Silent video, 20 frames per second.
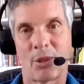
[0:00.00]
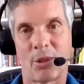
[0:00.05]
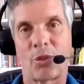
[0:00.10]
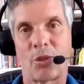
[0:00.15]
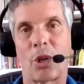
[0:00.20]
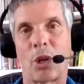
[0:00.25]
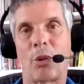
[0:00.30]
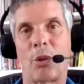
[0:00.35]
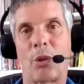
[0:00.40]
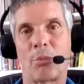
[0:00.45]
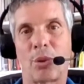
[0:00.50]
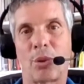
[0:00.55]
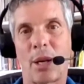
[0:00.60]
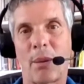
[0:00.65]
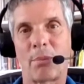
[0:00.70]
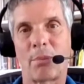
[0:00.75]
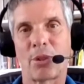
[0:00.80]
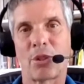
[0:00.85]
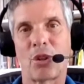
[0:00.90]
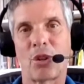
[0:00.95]
grow in
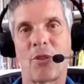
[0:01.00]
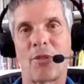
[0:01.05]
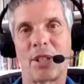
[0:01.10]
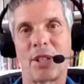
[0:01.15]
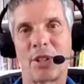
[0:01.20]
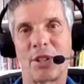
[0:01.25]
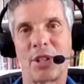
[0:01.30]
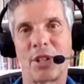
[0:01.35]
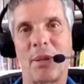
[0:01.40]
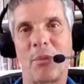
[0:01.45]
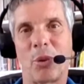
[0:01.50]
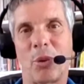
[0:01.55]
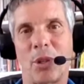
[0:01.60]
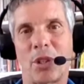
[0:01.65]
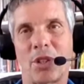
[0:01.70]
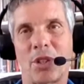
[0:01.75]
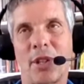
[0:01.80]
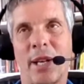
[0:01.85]
problem solving and teamwork.